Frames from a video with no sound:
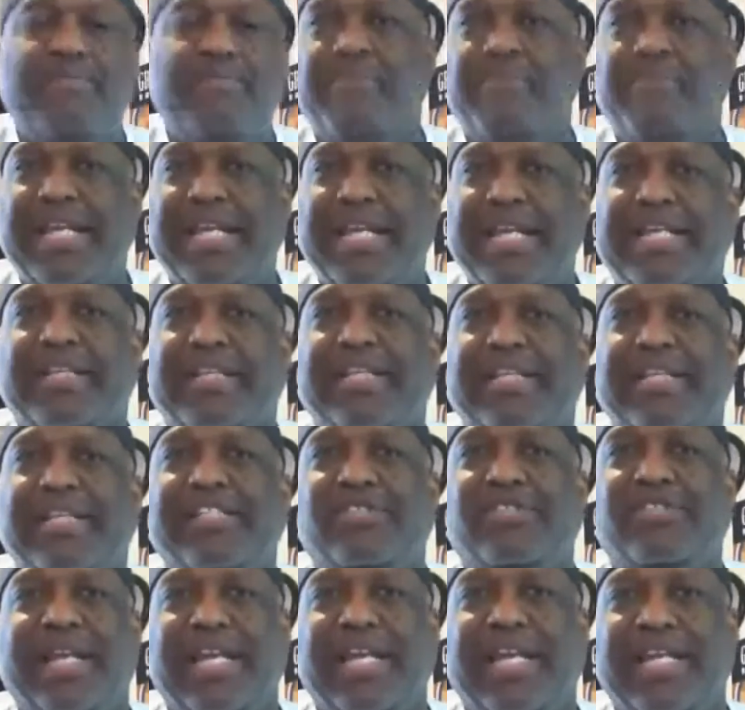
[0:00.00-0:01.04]
media
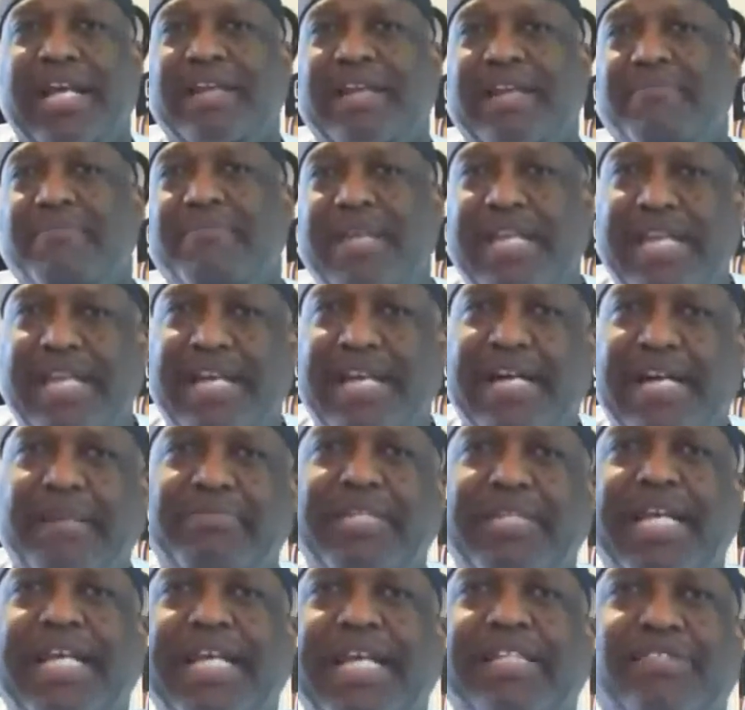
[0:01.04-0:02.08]
list, so I get a lot of media
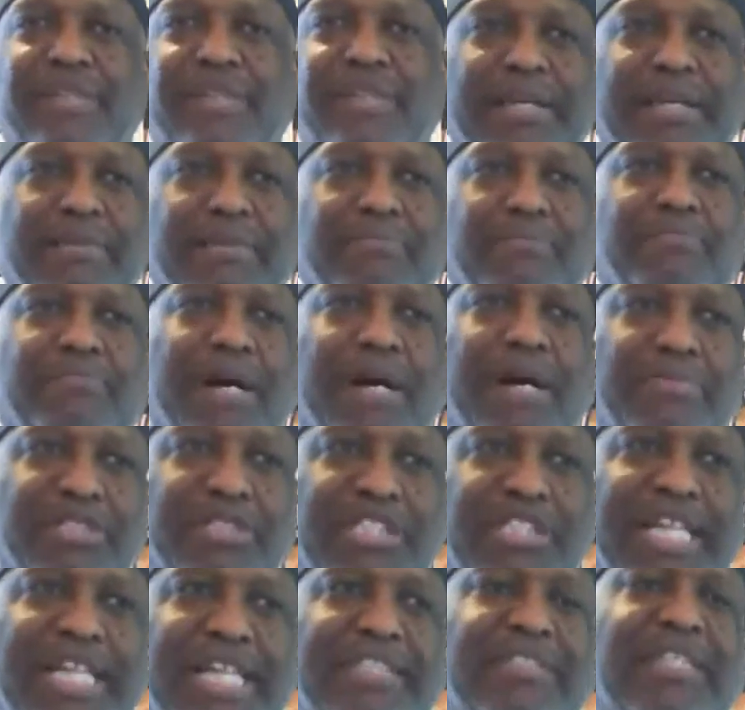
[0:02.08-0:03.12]
updates, so I can
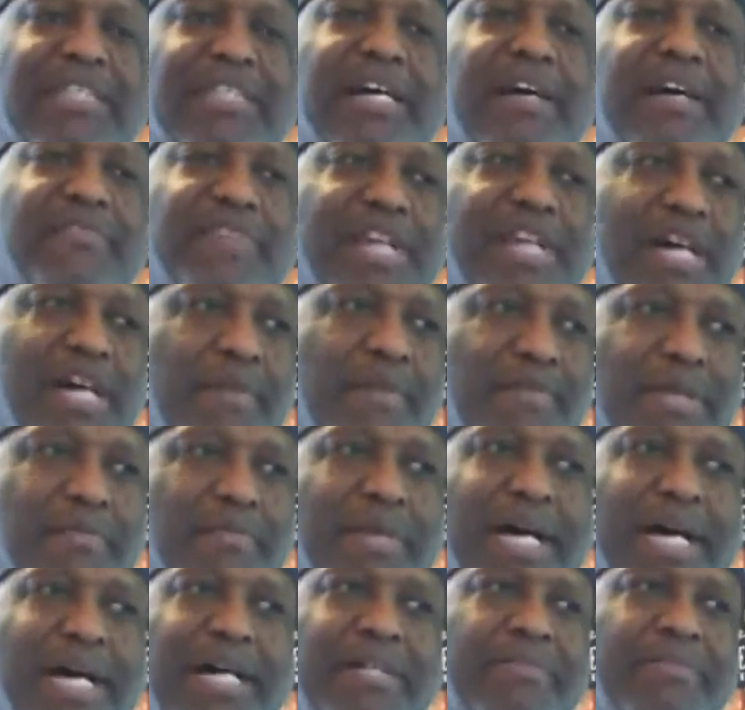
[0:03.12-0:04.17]
publish that stuff and help
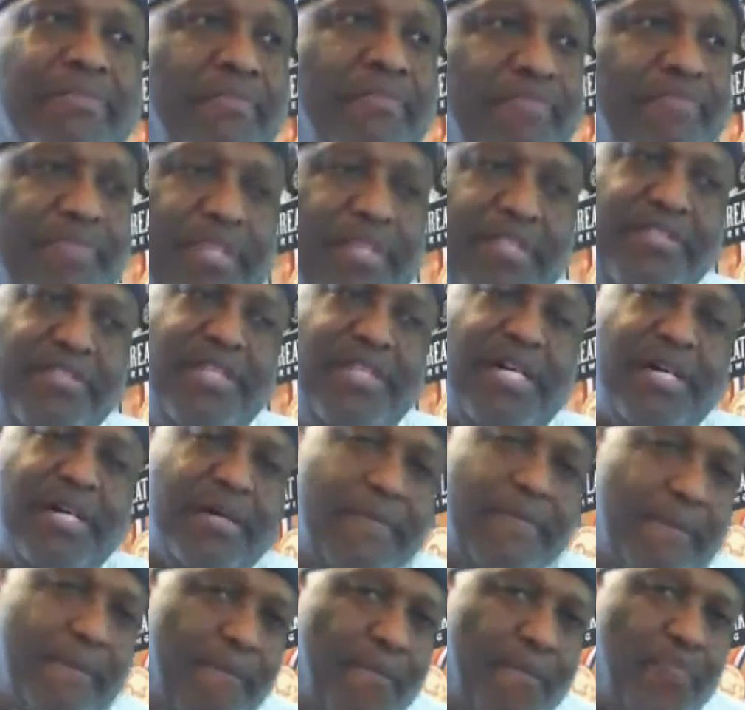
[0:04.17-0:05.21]
them out.
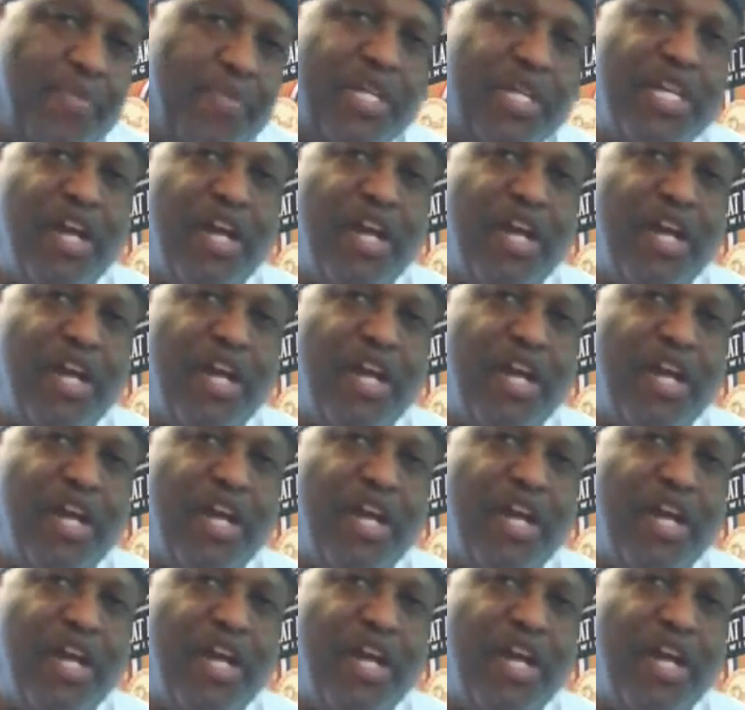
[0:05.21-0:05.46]
So you